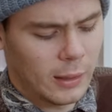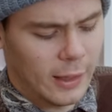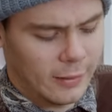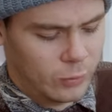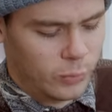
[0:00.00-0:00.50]

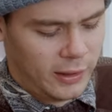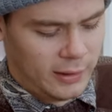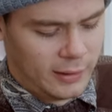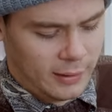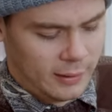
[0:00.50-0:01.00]
As
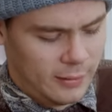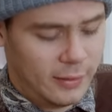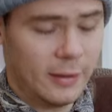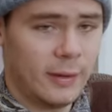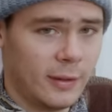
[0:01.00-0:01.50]
we
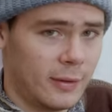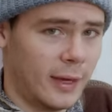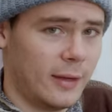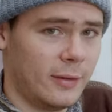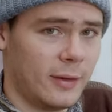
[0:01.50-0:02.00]
did these
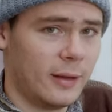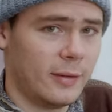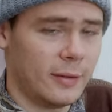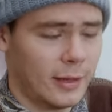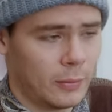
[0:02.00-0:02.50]
case
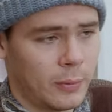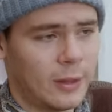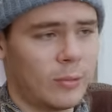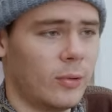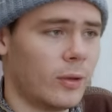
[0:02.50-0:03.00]
studies and as we
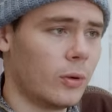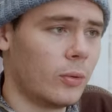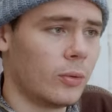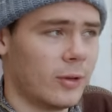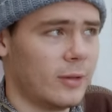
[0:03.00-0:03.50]
went through the
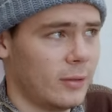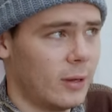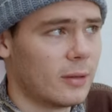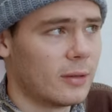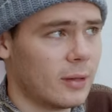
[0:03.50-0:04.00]
course, I
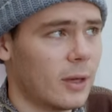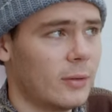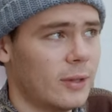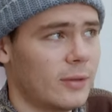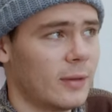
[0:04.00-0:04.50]
started to
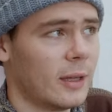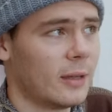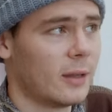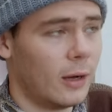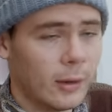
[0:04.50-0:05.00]
notice
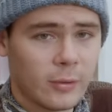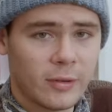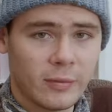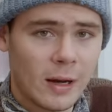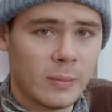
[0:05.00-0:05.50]
that I was
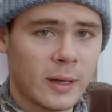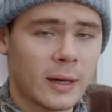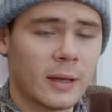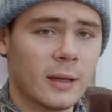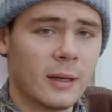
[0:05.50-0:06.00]

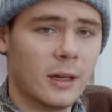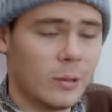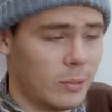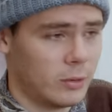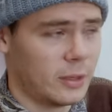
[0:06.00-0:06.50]
developing
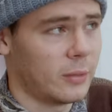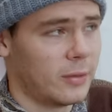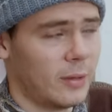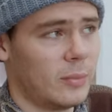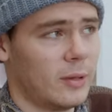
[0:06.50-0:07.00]
neurological
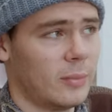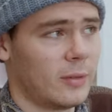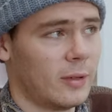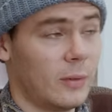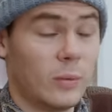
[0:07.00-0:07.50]
symptoms,